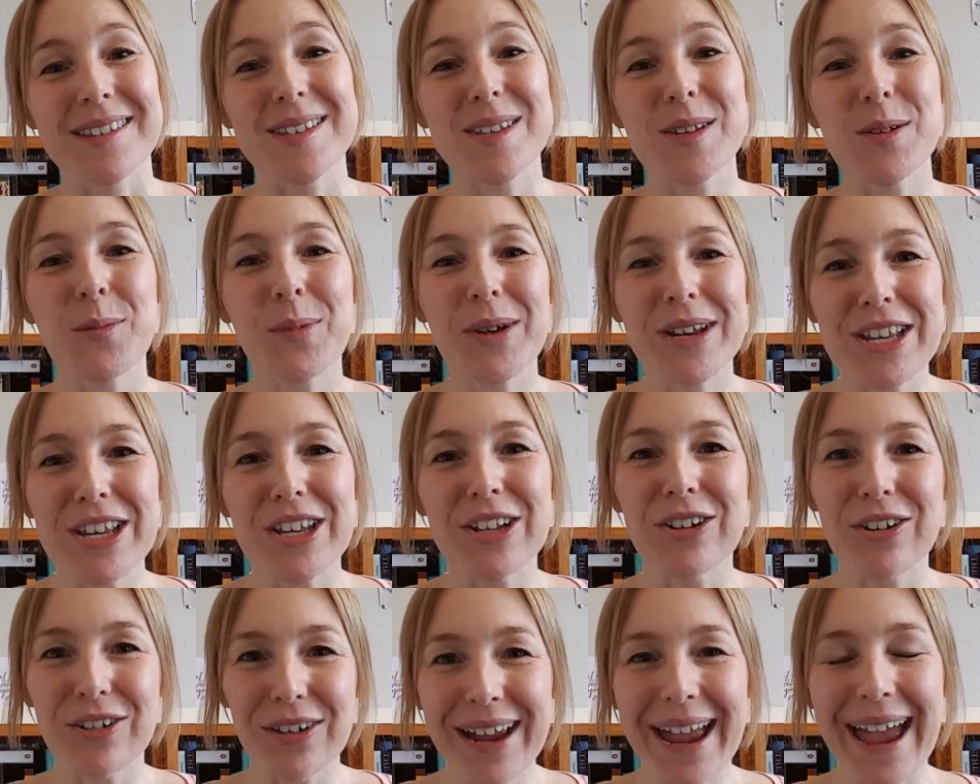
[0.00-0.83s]
So when you
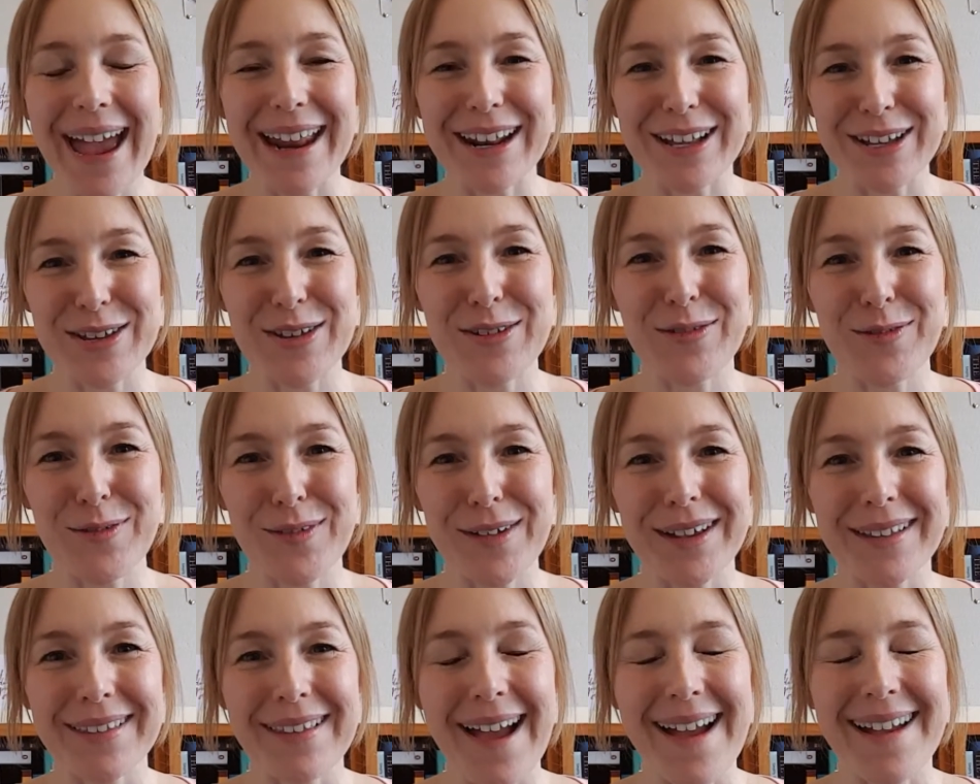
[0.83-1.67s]
look at it, you
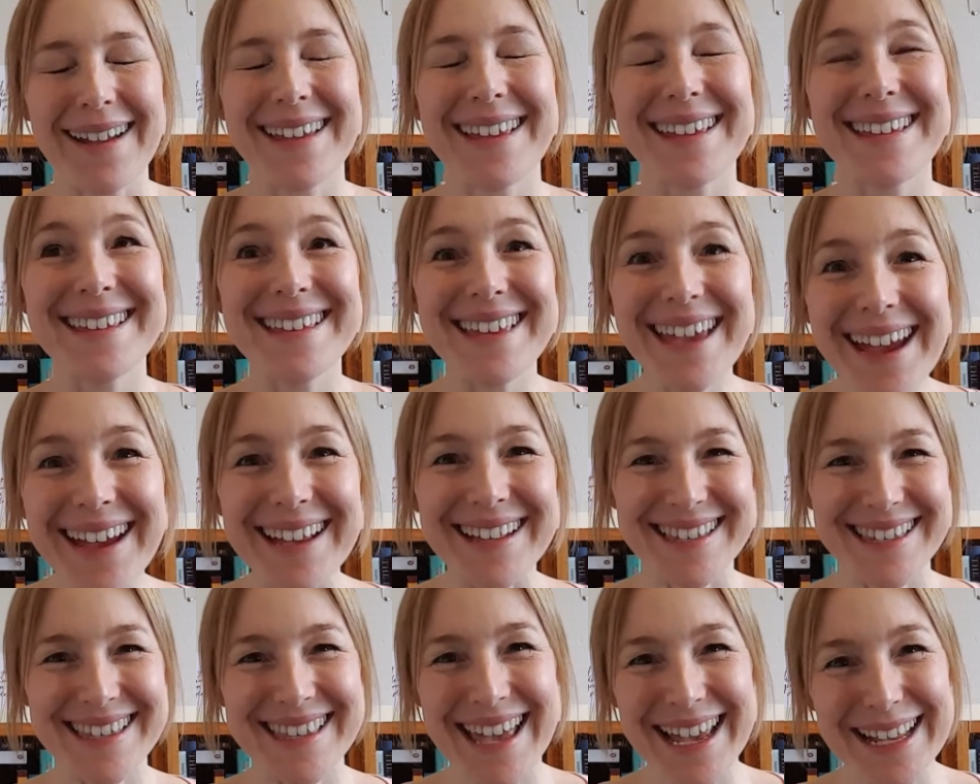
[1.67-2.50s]
feel like,
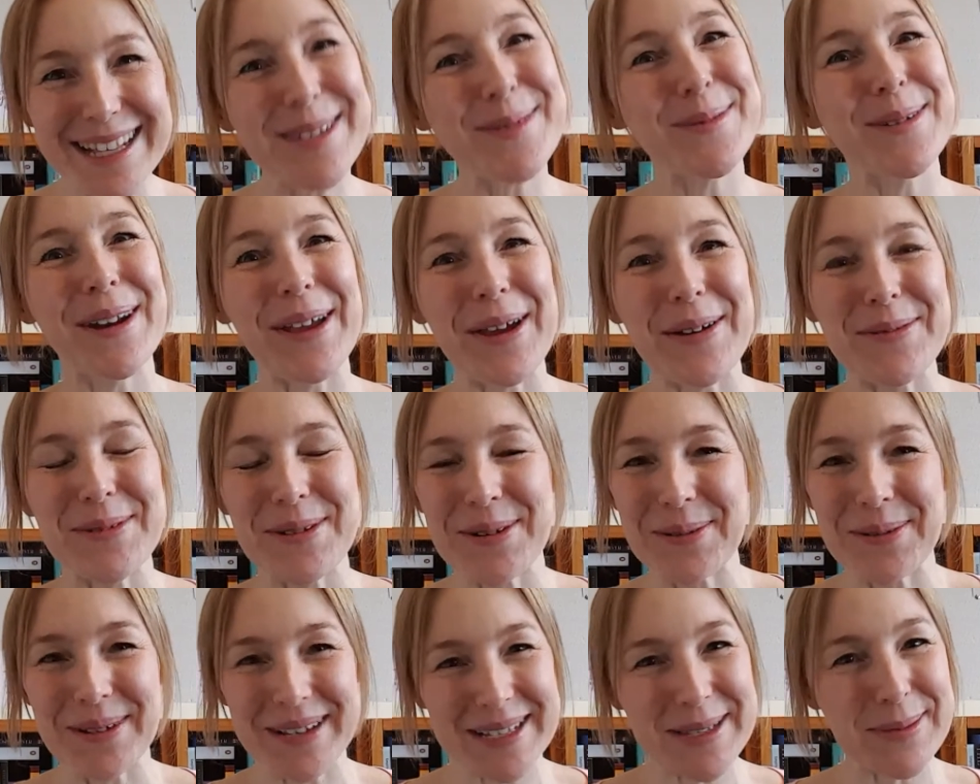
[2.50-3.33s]
yes, that's what I want
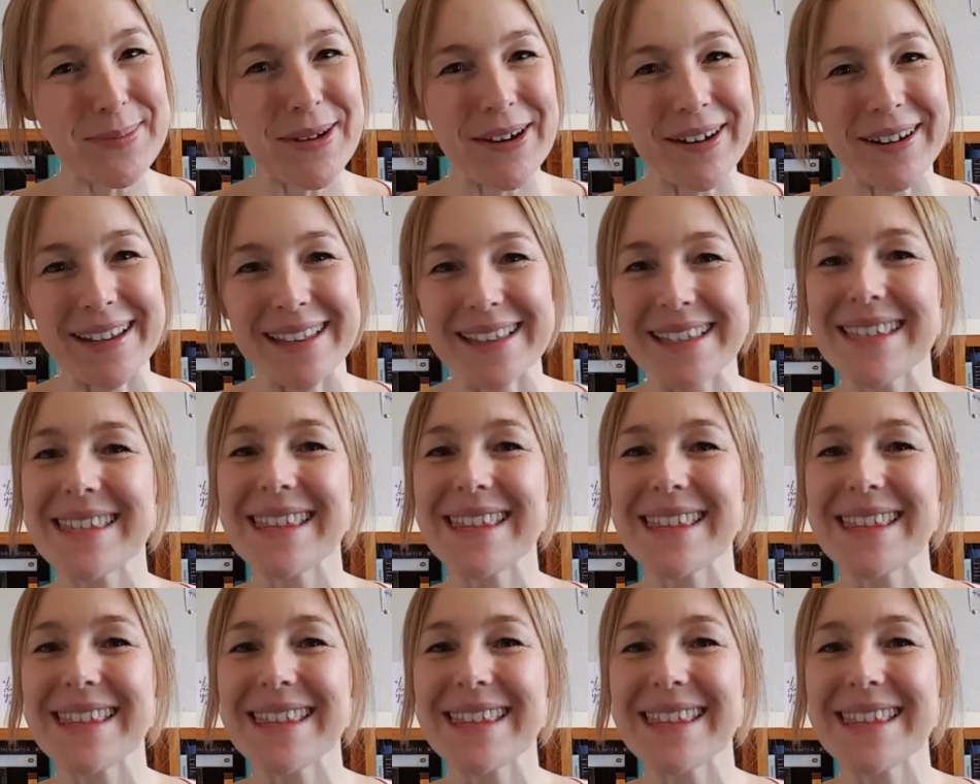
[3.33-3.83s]
to experience.